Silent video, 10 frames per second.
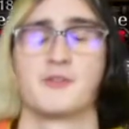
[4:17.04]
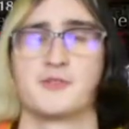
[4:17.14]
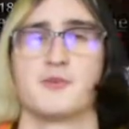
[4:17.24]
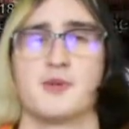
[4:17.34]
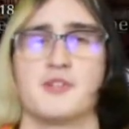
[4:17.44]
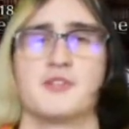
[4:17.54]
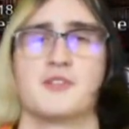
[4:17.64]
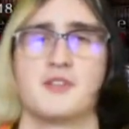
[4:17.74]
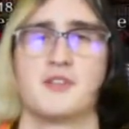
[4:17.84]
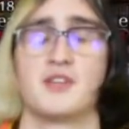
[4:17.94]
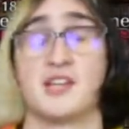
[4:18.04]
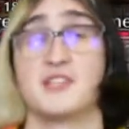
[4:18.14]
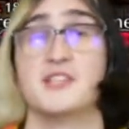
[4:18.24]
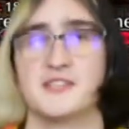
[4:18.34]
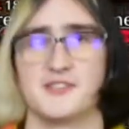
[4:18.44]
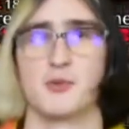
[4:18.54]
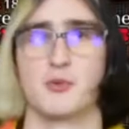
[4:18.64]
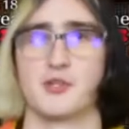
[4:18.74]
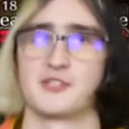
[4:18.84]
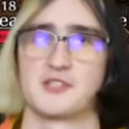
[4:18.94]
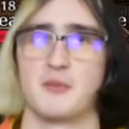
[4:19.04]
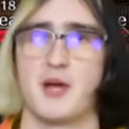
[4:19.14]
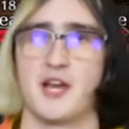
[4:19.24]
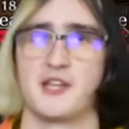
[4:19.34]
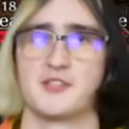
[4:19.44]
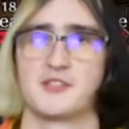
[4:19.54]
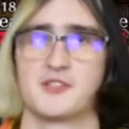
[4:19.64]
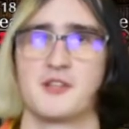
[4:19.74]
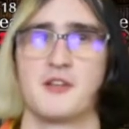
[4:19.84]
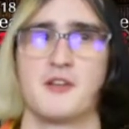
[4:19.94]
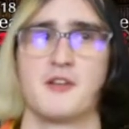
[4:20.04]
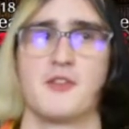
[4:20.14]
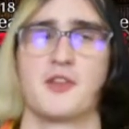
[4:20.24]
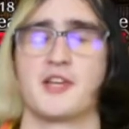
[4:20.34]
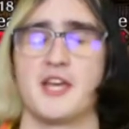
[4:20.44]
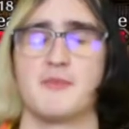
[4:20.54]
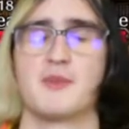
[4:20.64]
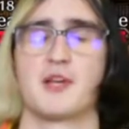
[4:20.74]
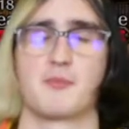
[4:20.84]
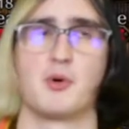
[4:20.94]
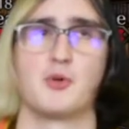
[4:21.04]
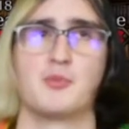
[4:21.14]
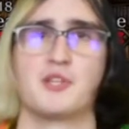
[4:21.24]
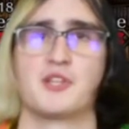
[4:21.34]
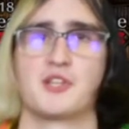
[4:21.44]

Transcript: to one that is the worst to manage. The game that pulled me into